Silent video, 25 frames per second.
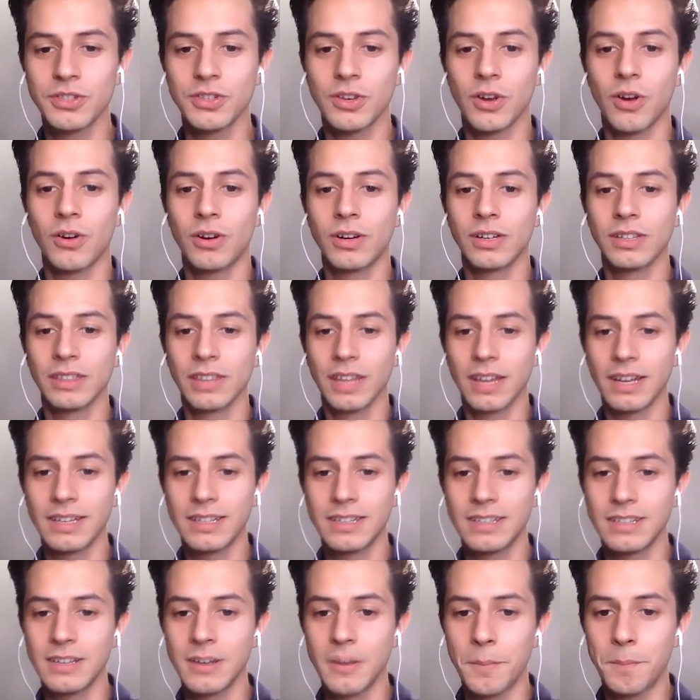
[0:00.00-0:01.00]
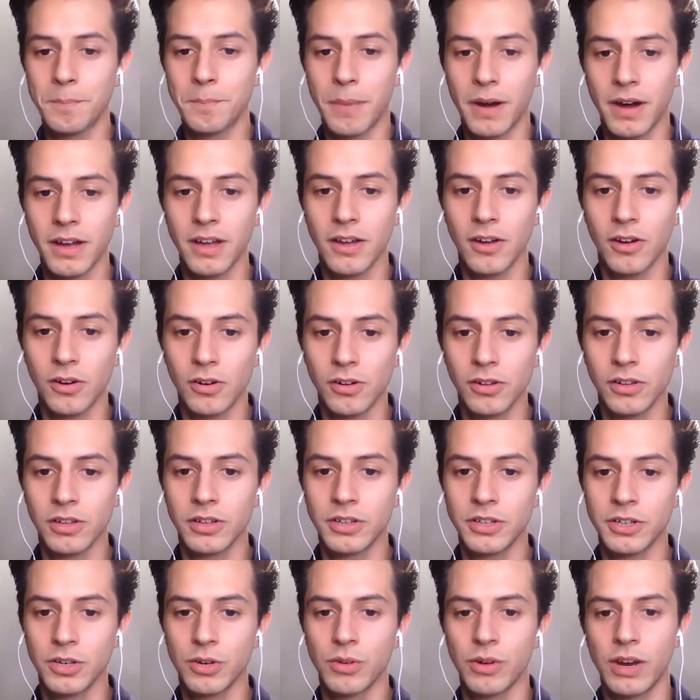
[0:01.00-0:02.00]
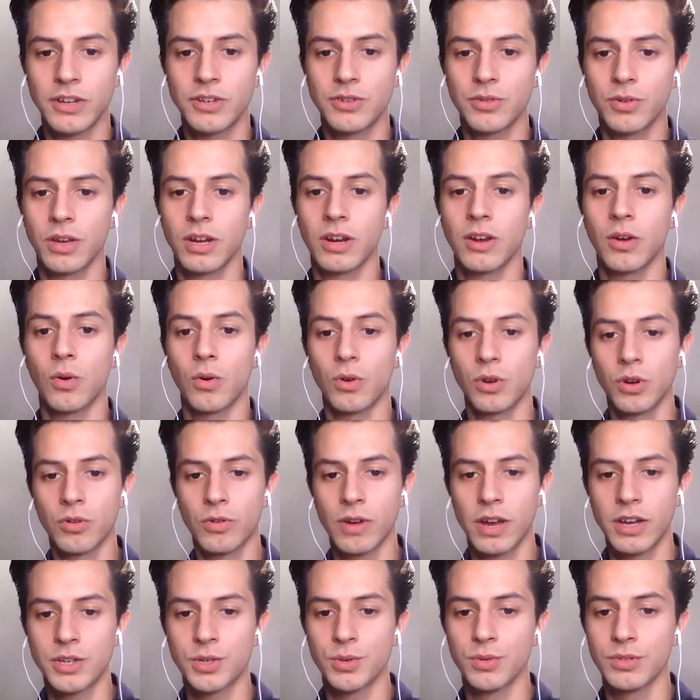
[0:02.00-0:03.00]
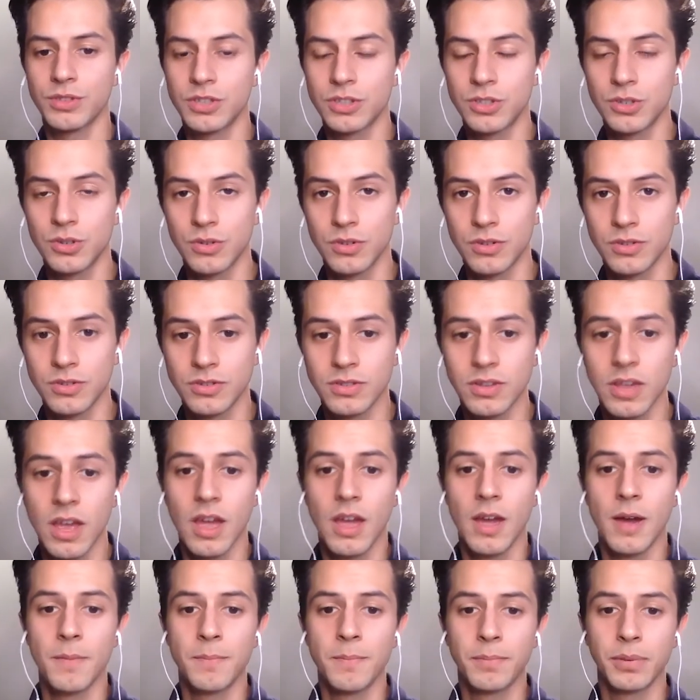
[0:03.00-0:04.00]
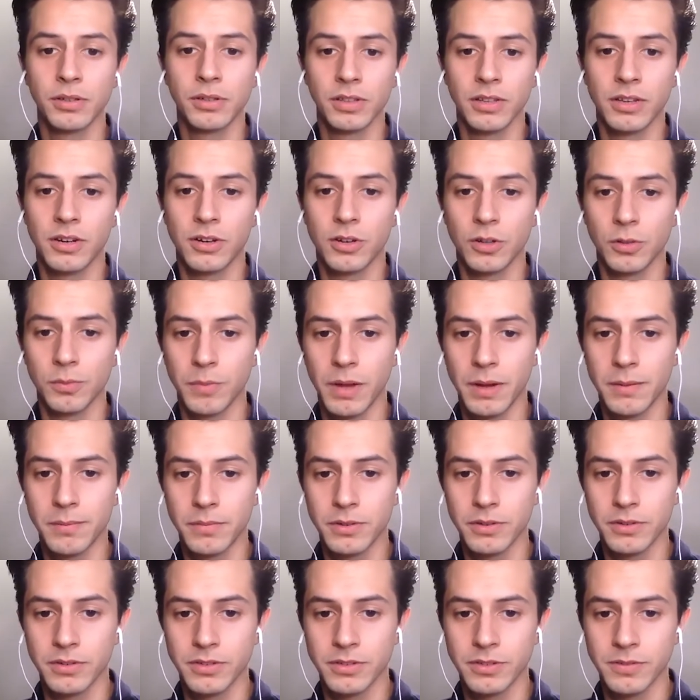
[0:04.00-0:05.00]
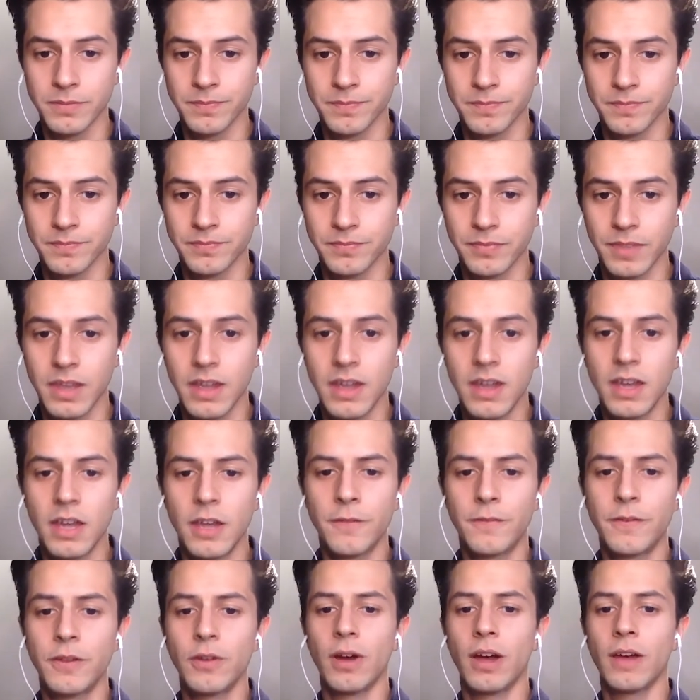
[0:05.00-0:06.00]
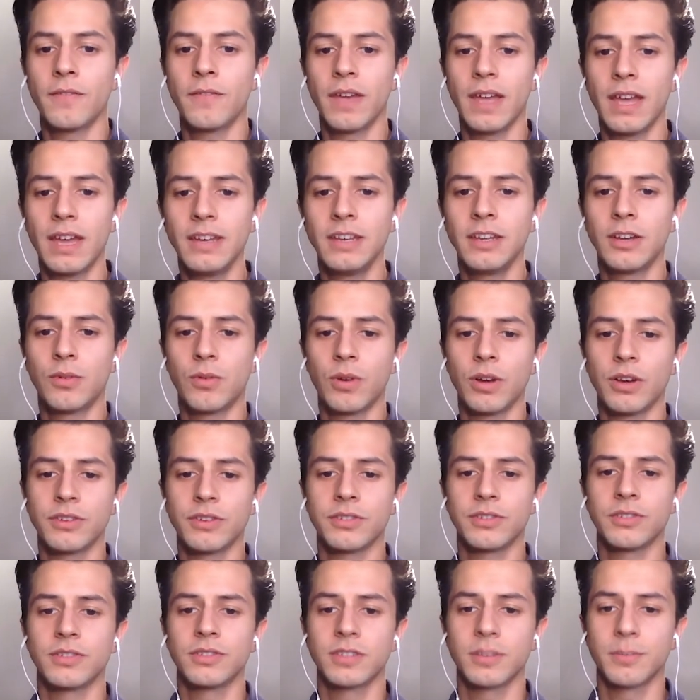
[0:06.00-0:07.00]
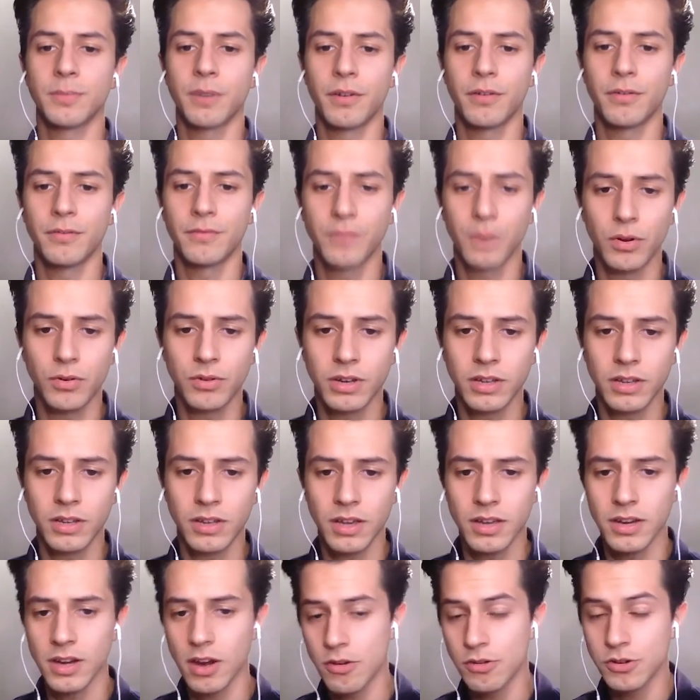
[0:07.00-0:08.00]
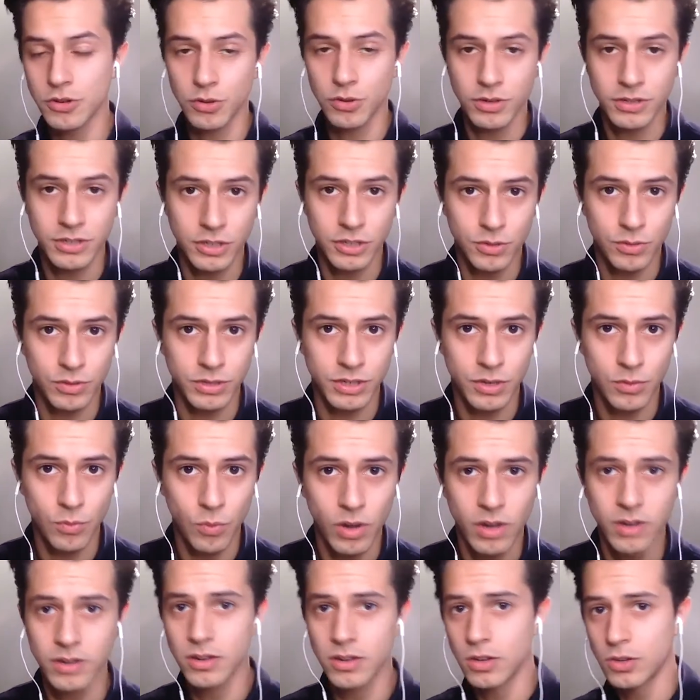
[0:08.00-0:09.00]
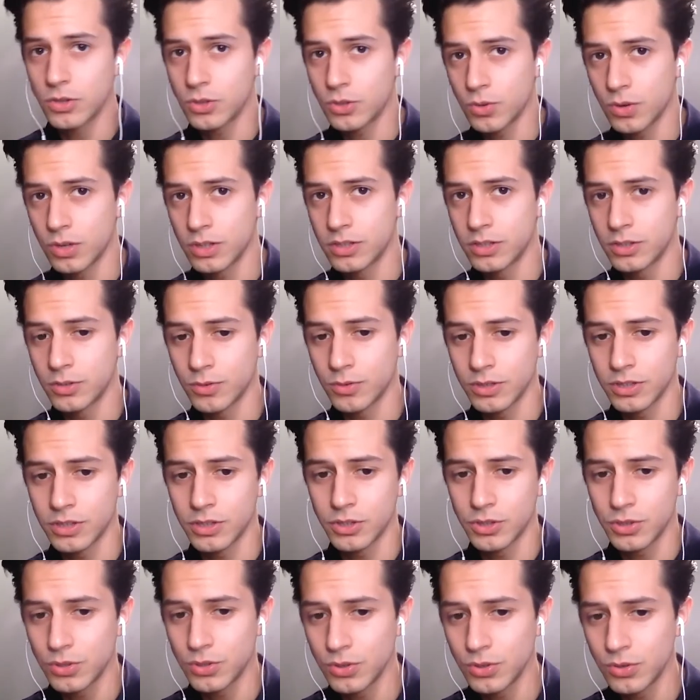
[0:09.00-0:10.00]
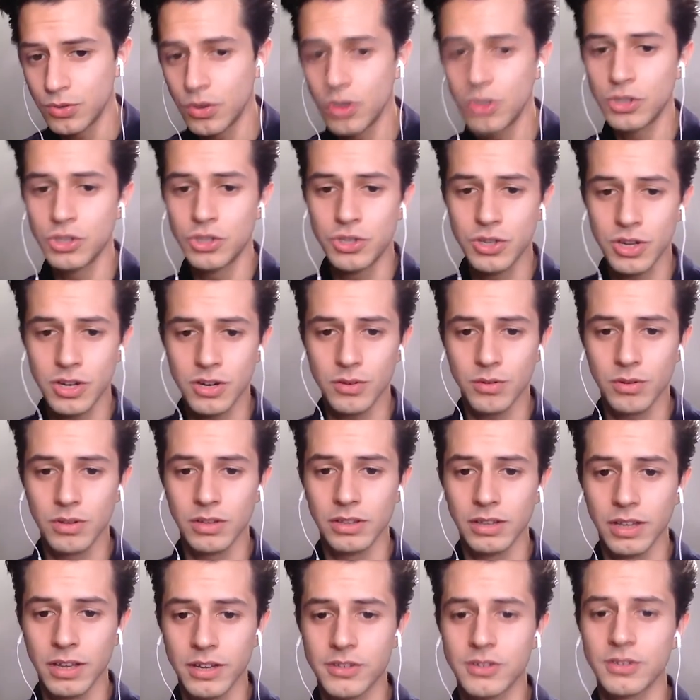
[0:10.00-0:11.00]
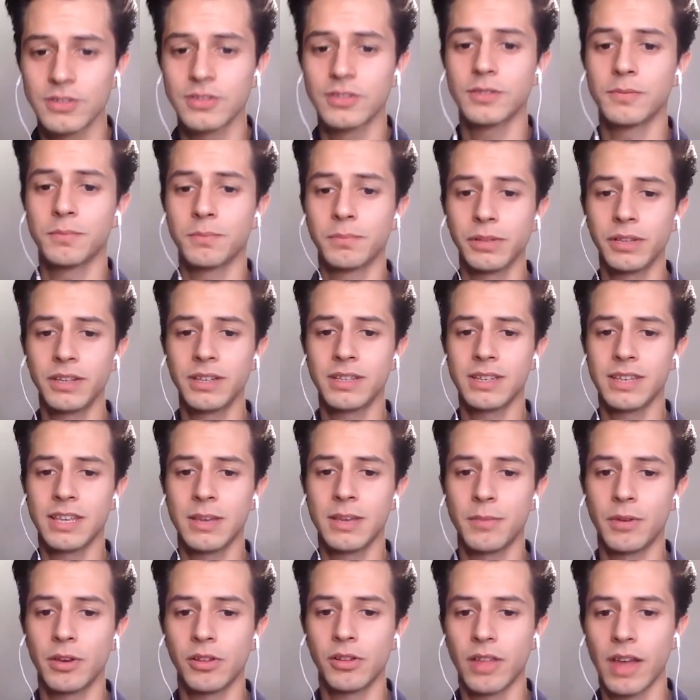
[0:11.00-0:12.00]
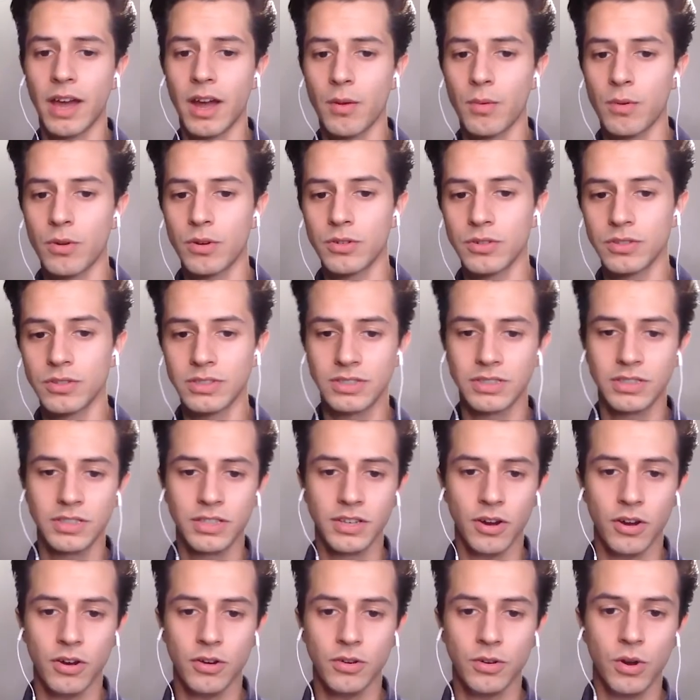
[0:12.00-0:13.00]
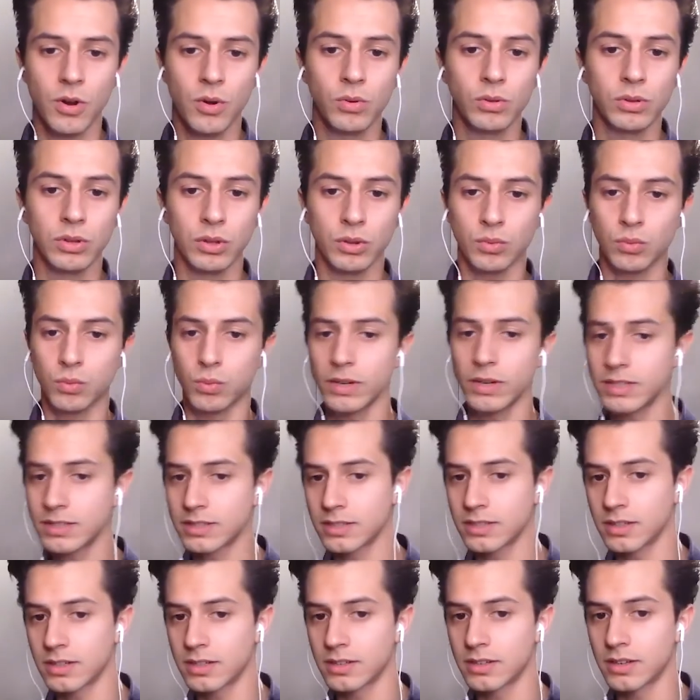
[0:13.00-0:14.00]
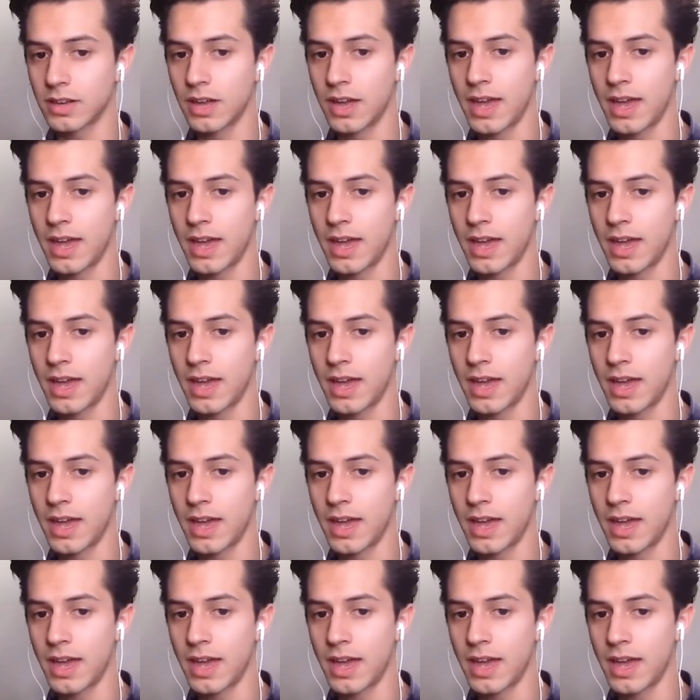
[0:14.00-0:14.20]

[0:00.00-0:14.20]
are elected by all undergraduate or graduate students, political members. If you have any questions about voting in our 2021-2022 general elections, please email our CRO Larissa